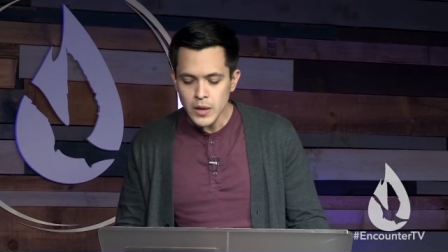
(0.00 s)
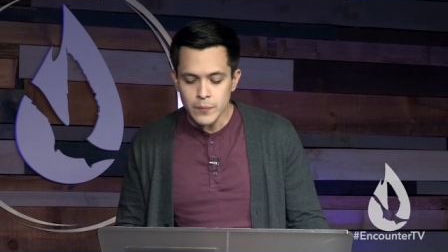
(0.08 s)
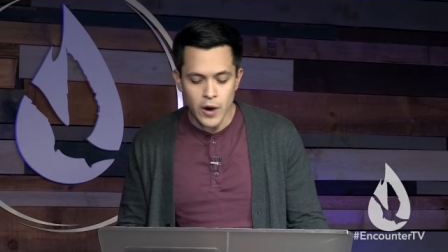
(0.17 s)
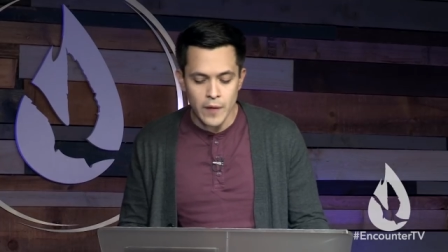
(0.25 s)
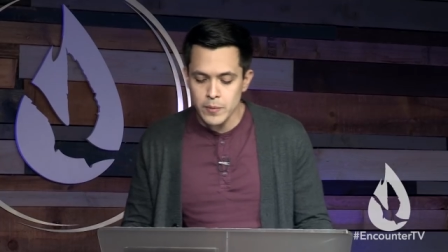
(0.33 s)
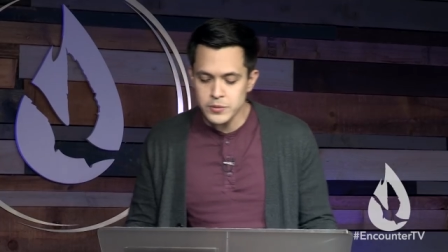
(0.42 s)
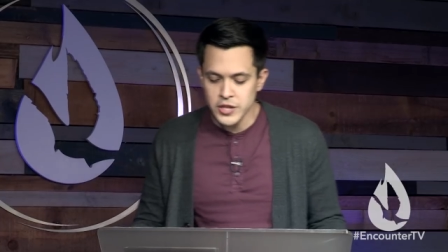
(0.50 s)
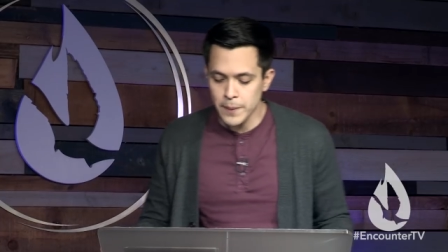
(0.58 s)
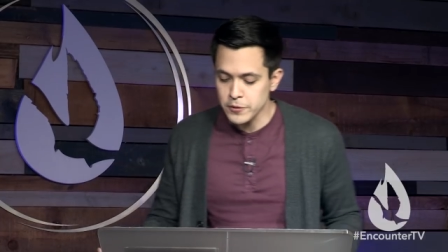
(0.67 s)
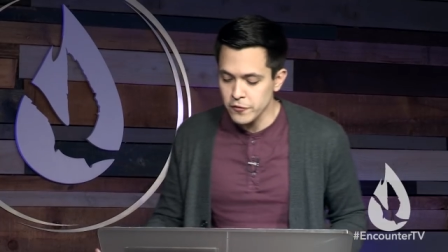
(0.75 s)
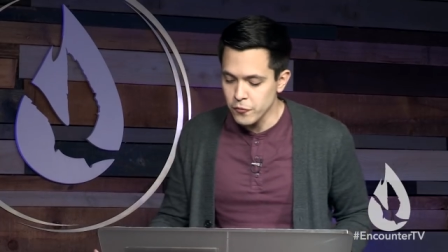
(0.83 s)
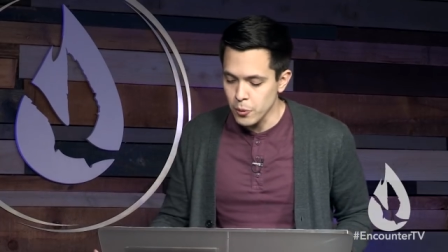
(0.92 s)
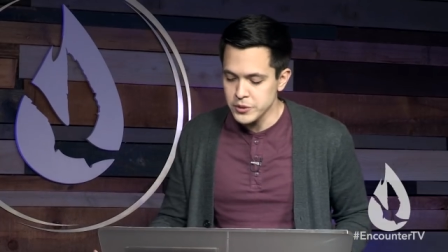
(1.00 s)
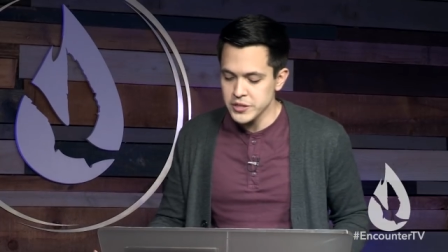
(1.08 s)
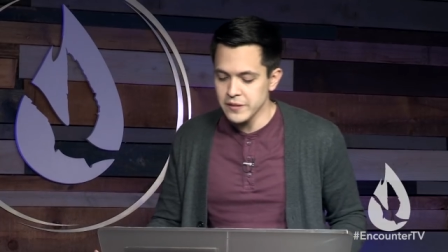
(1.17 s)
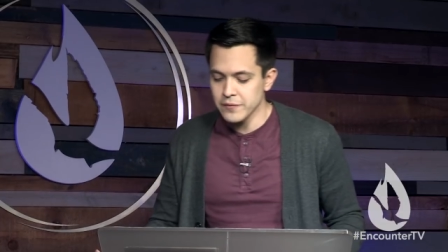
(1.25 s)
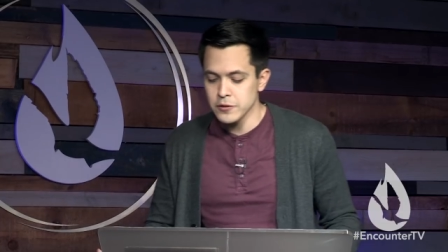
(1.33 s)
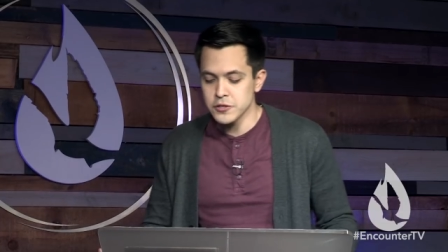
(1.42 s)
Proverbs chapter
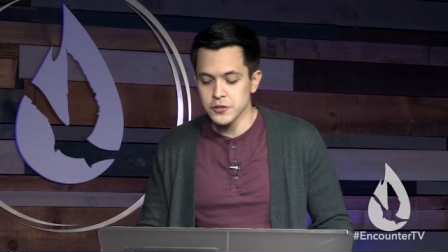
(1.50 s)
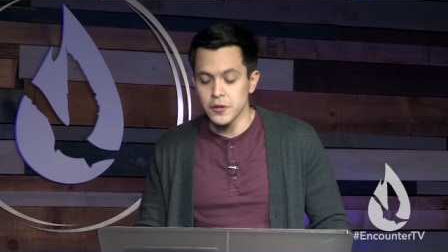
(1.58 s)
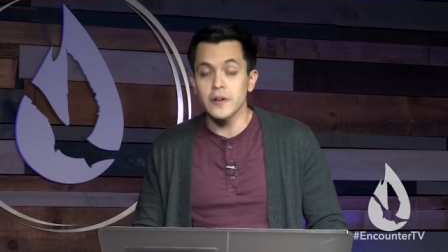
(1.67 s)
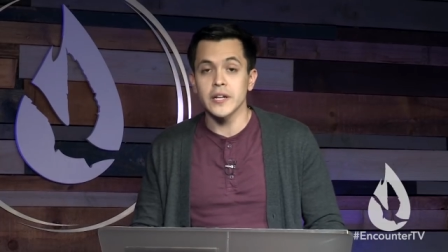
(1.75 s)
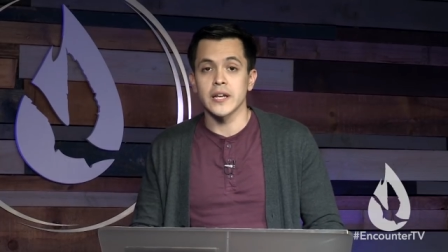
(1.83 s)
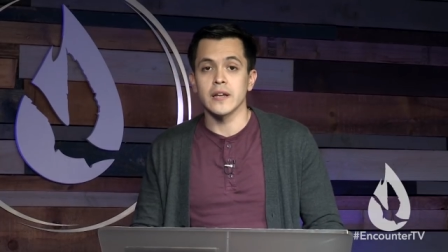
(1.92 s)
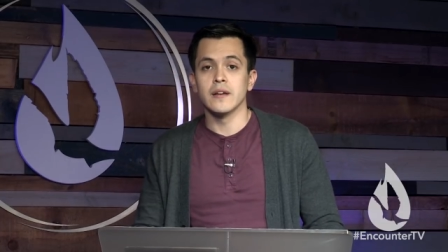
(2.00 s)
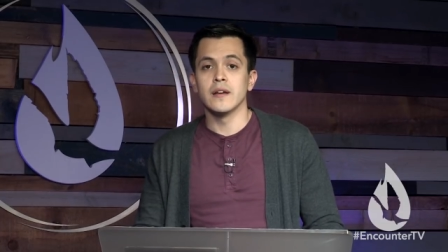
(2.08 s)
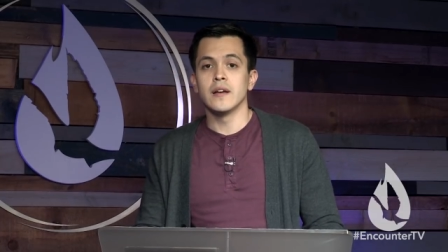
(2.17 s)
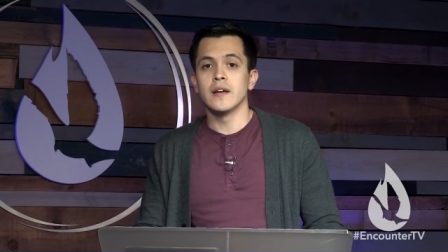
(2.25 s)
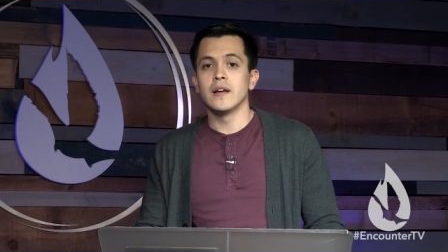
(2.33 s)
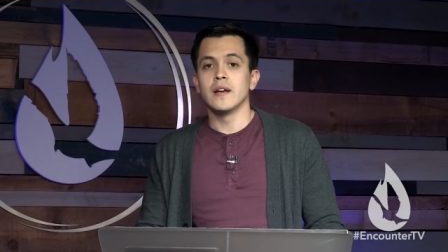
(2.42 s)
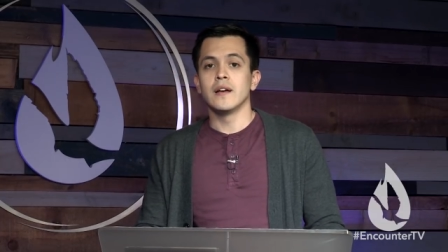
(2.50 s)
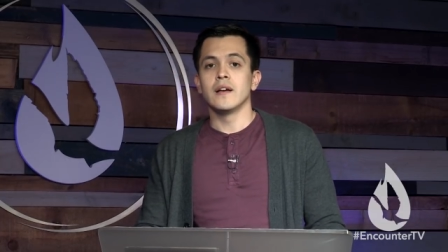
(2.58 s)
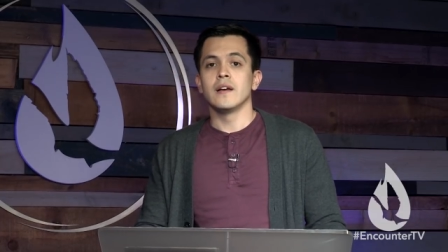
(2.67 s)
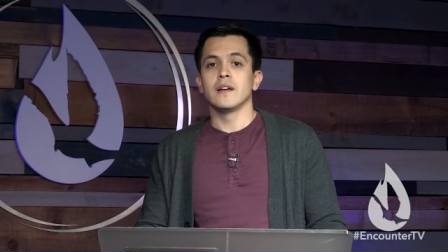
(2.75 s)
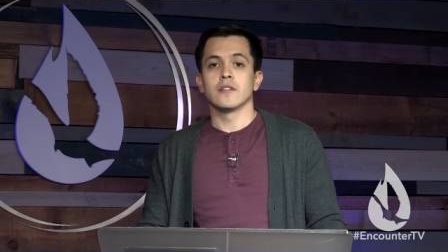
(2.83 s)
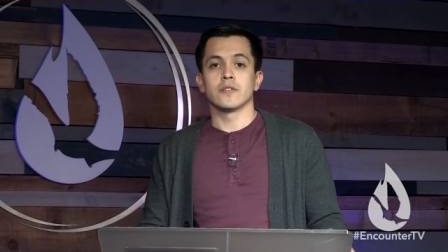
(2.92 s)
14, verse 30.
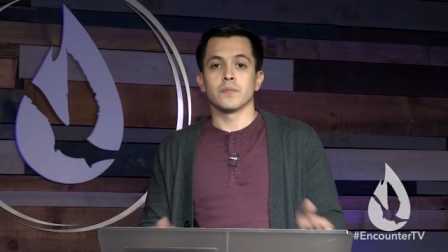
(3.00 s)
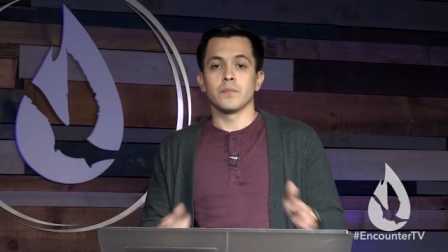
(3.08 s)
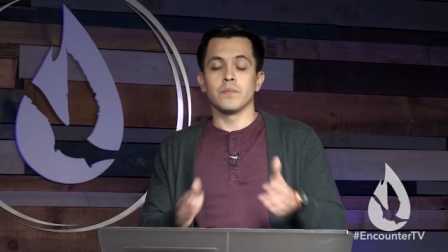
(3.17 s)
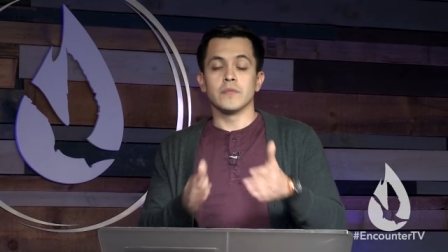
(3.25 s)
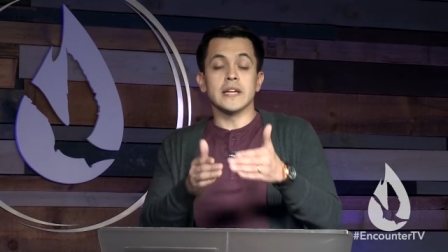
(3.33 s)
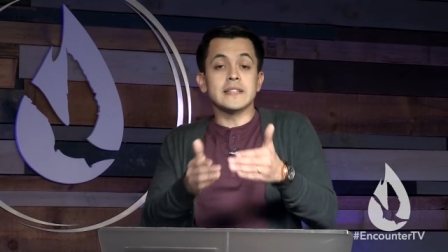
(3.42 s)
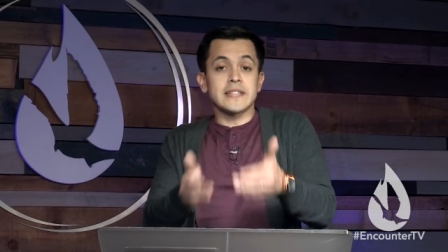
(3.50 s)
It